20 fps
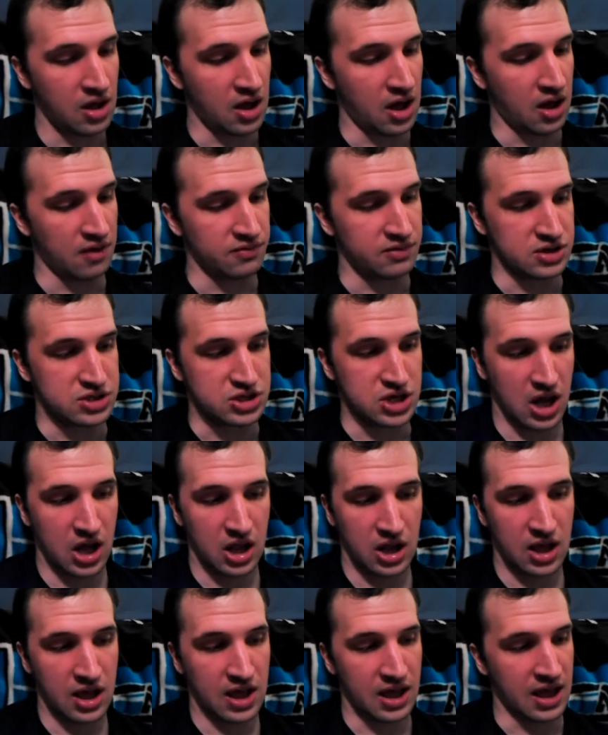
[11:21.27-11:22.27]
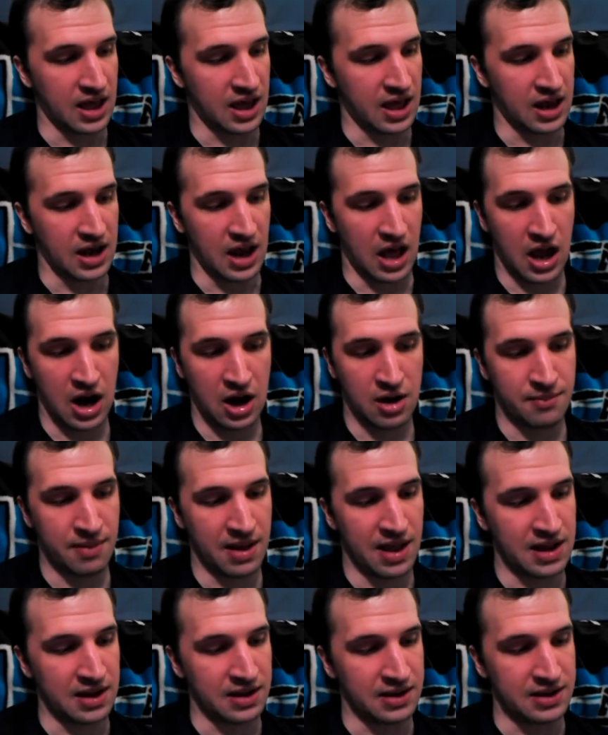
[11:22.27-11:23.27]
of T'Challa and Iron
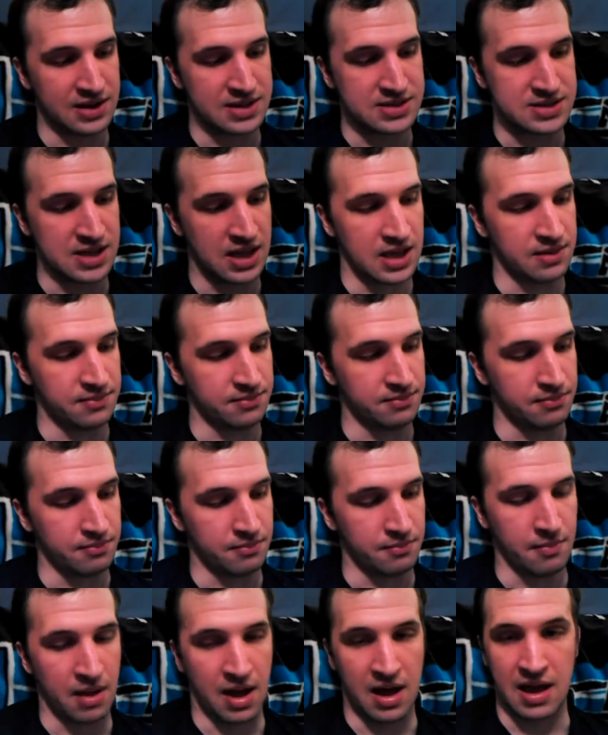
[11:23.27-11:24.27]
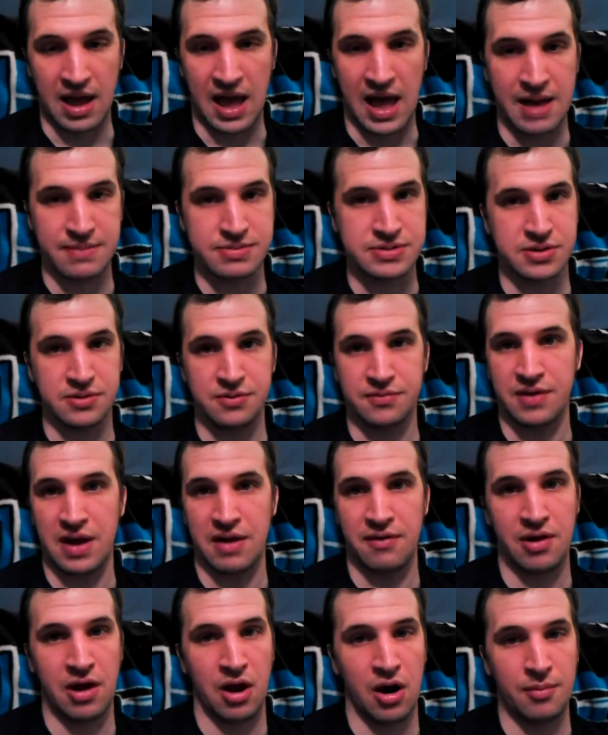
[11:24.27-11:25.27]
Man, and he's in my absolute
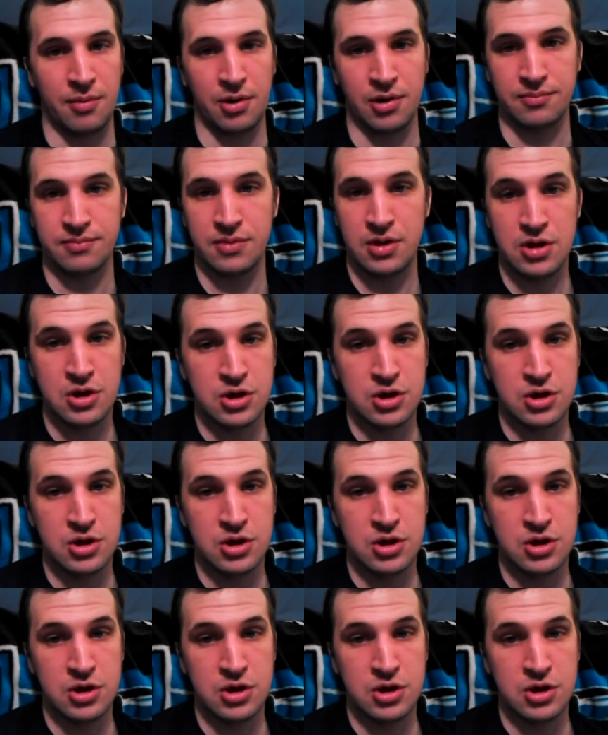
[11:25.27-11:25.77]
favorite armor.